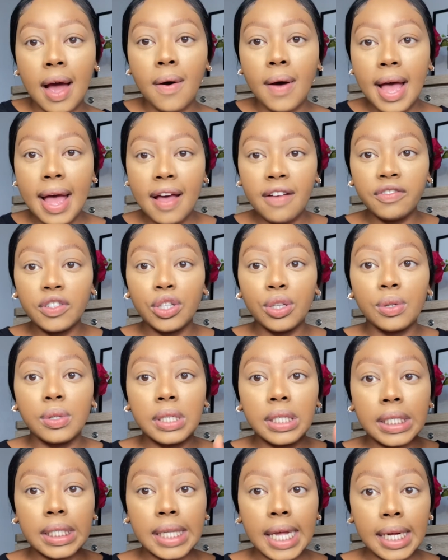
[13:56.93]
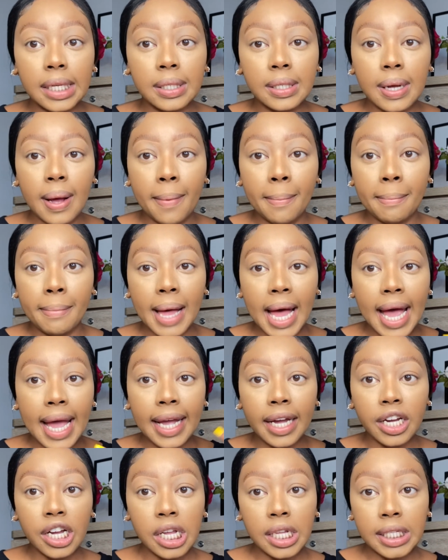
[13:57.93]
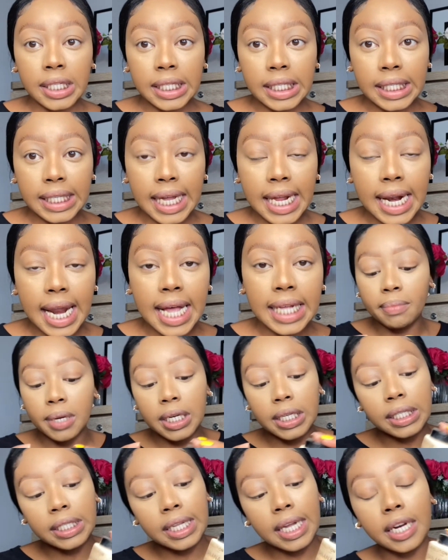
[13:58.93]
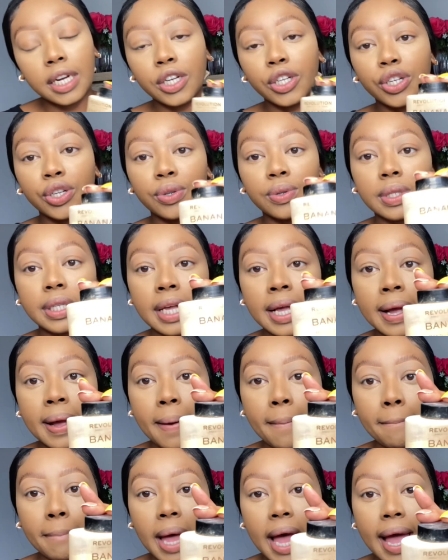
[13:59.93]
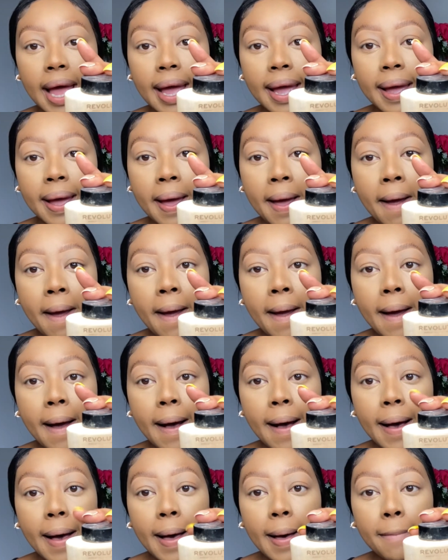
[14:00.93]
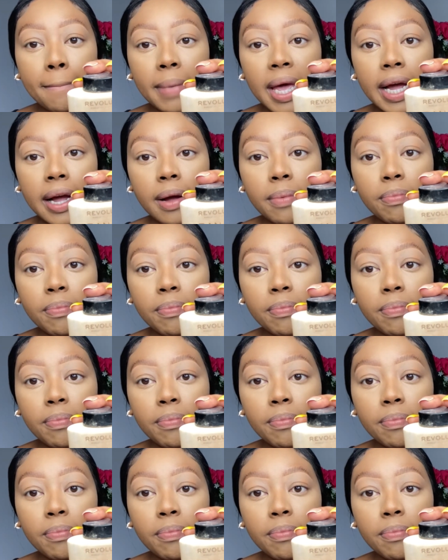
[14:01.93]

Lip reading: I have to set my concealer. I'm going to set it using my Makeup